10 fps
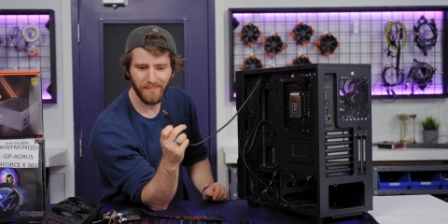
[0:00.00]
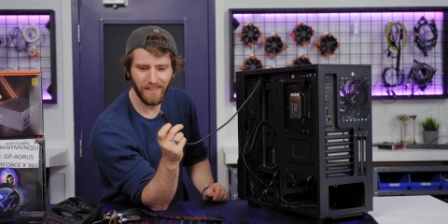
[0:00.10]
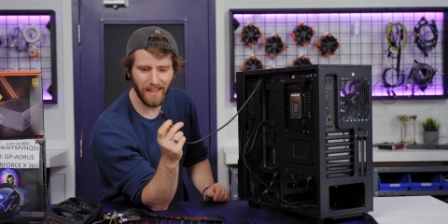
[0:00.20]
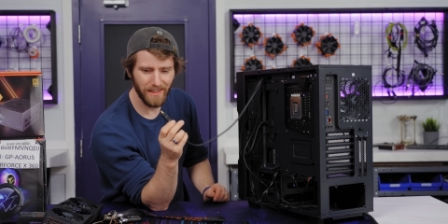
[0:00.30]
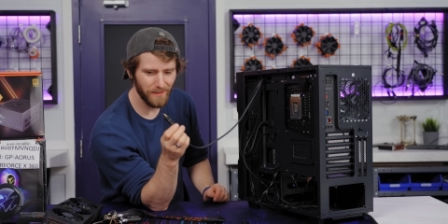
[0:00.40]

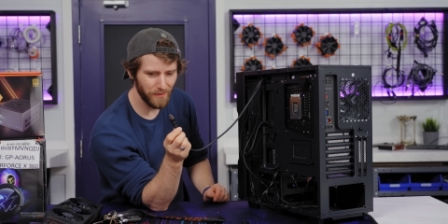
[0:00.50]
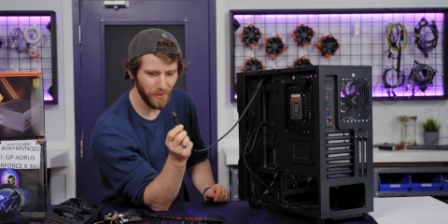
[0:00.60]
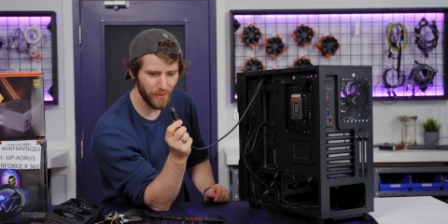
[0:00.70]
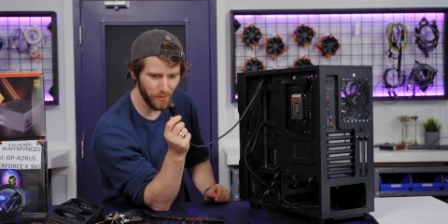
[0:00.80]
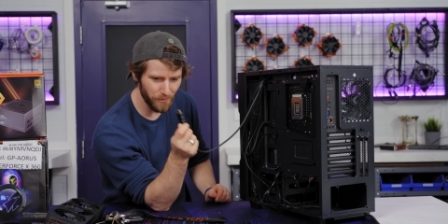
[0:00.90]
that
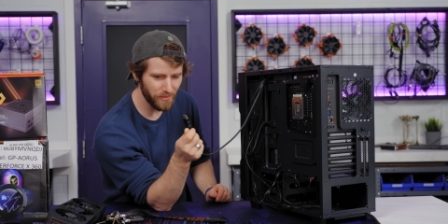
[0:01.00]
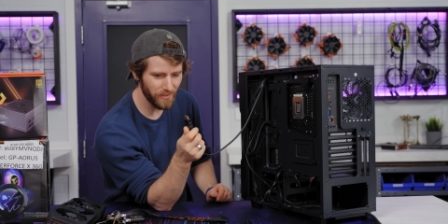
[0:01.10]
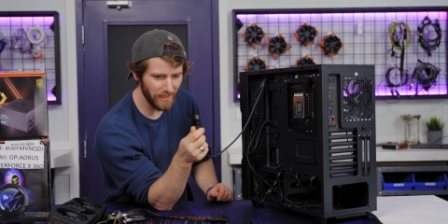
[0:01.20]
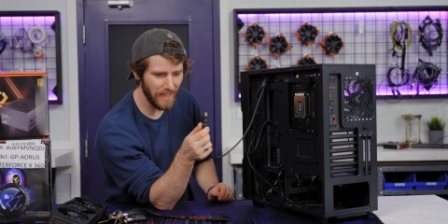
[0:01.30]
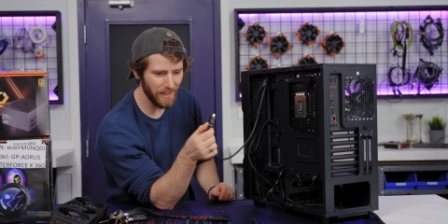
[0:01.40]
used
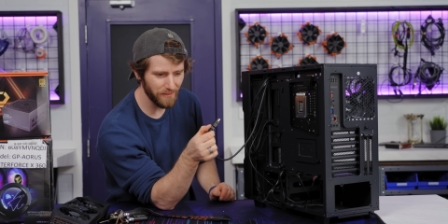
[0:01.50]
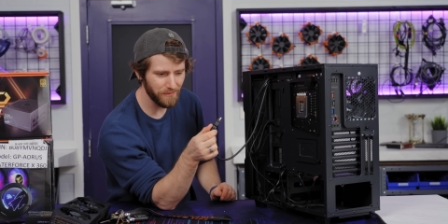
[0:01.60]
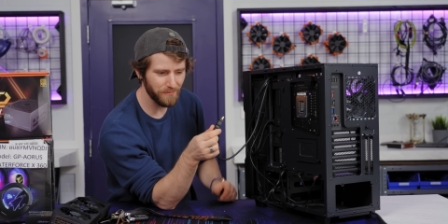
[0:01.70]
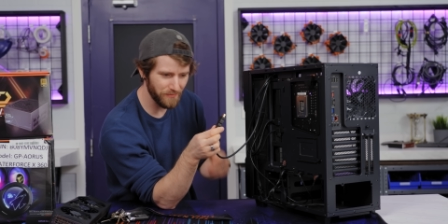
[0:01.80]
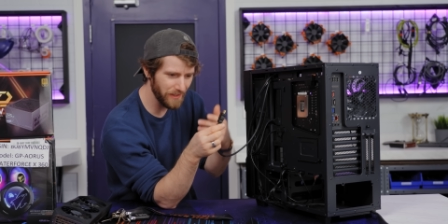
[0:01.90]
to
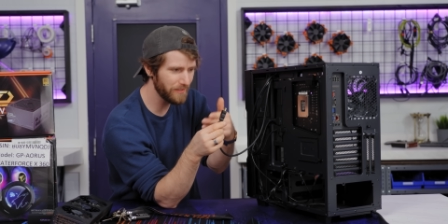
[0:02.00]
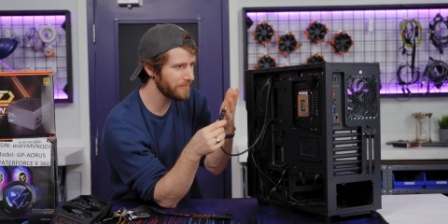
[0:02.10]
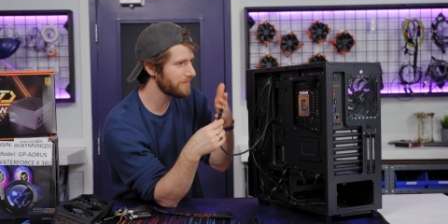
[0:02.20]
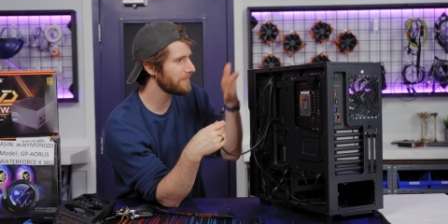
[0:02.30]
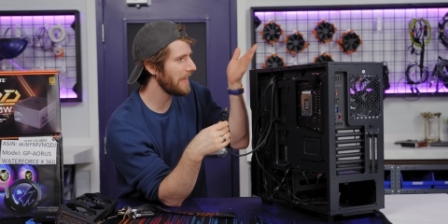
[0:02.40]
have
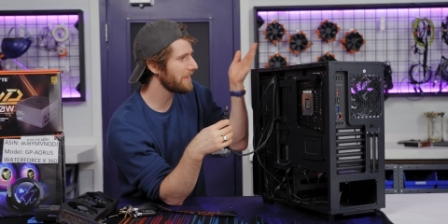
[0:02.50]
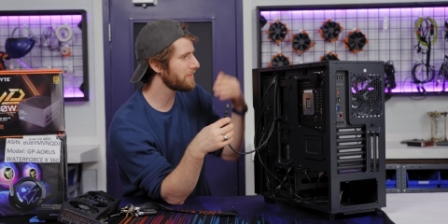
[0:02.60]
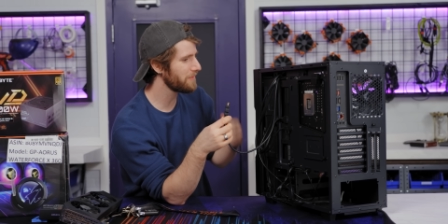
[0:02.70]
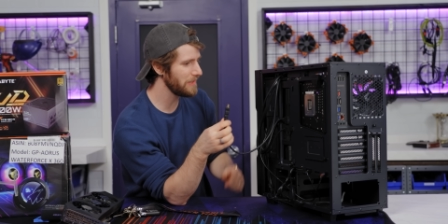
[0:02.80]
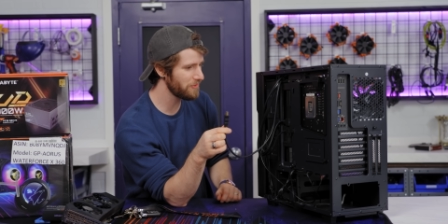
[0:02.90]
this as
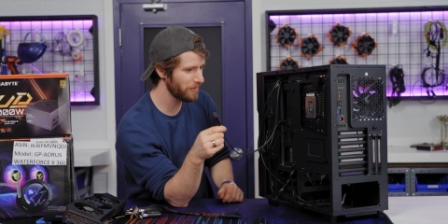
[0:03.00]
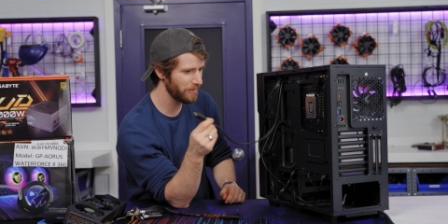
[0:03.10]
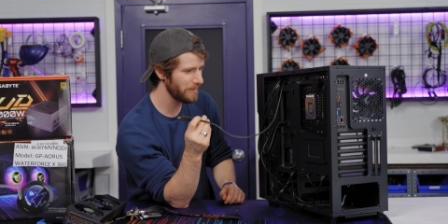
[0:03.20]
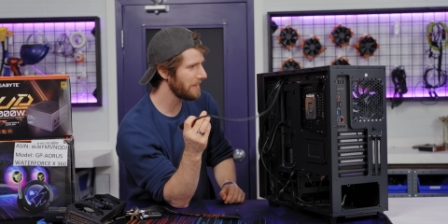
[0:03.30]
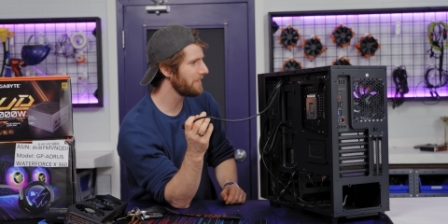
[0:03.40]
a
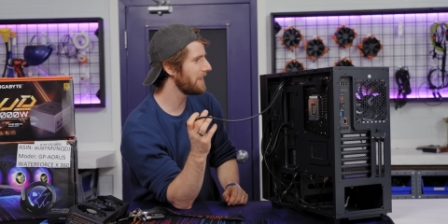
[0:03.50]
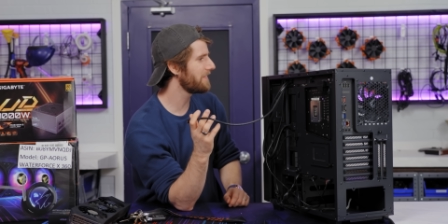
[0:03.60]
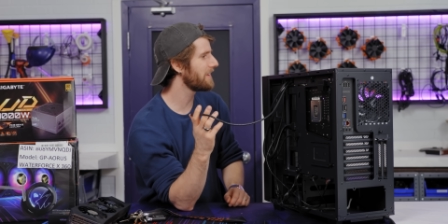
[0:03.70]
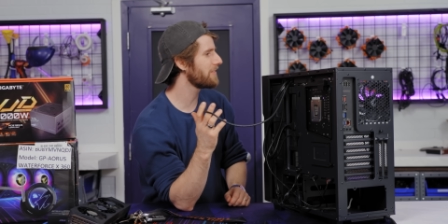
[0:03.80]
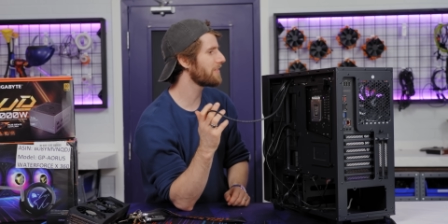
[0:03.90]
feature and then they